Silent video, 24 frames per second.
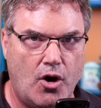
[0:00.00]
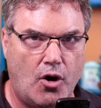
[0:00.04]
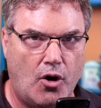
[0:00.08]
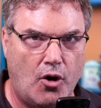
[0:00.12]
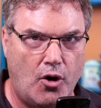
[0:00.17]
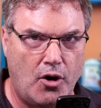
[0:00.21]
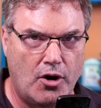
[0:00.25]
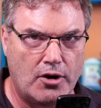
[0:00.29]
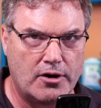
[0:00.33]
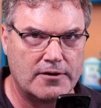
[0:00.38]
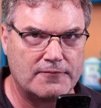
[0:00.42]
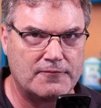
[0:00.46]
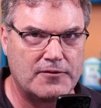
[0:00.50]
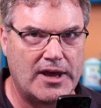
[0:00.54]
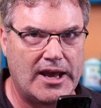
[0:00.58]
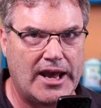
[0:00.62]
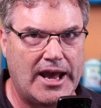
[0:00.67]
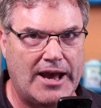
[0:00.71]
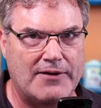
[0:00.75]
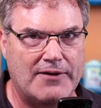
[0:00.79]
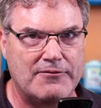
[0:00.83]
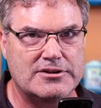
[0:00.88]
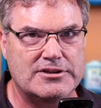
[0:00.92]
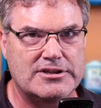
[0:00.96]
or if they
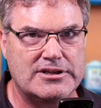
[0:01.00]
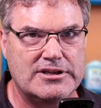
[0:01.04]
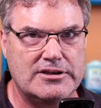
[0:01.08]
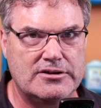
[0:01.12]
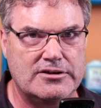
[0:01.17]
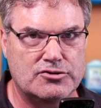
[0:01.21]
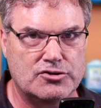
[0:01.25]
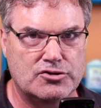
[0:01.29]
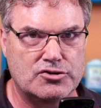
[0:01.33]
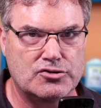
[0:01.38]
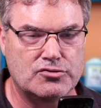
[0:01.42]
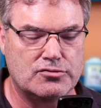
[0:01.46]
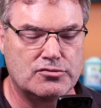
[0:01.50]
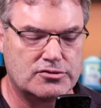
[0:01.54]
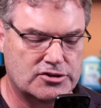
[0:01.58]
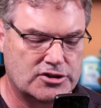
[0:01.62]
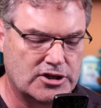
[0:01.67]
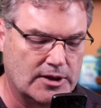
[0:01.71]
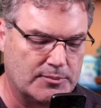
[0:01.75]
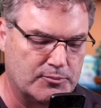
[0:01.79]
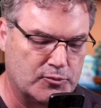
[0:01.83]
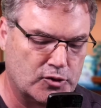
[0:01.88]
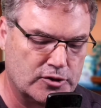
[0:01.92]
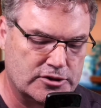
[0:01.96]
have a T two
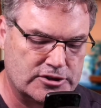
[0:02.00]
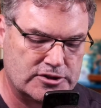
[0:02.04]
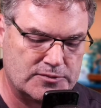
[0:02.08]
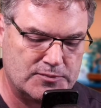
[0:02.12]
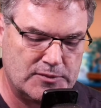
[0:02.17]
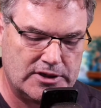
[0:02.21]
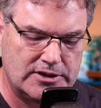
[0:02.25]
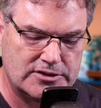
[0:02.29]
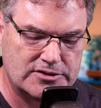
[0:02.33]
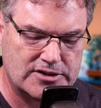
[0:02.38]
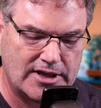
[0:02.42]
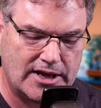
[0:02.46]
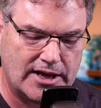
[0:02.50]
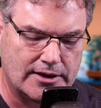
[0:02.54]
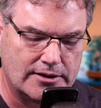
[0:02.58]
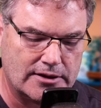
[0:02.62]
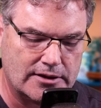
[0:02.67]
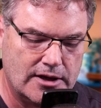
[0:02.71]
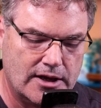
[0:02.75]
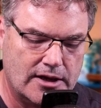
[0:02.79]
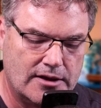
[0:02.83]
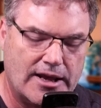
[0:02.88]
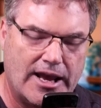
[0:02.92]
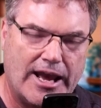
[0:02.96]
chip, which means that
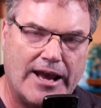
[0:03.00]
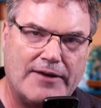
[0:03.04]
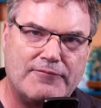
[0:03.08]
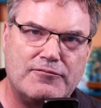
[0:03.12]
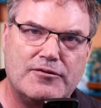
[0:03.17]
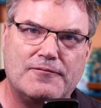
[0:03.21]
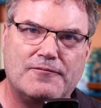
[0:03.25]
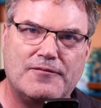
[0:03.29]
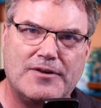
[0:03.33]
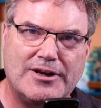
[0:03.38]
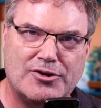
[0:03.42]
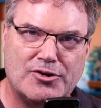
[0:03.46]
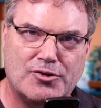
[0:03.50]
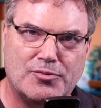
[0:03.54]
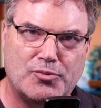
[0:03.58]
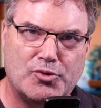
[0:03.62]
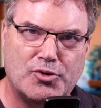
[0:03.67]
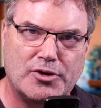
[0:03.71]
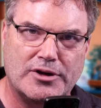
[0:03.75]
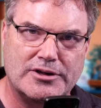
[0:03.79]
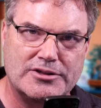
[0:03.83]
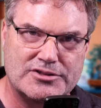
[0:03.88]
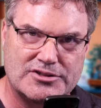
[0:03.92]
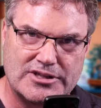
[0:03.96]
they have the
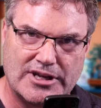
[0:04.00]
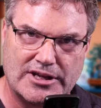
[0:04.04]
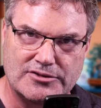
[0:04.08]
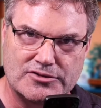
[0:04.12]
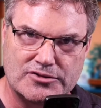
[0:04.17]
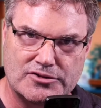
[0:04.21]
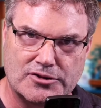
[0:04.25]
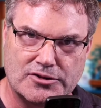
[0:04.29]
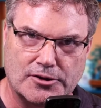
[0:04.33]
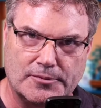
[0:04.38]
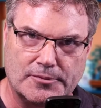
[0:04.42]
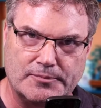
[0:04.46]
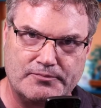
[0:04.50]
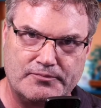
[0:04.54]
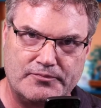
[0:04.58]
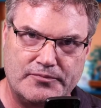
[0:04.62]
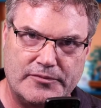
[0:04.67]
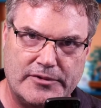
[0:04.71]
fingerprint sensor.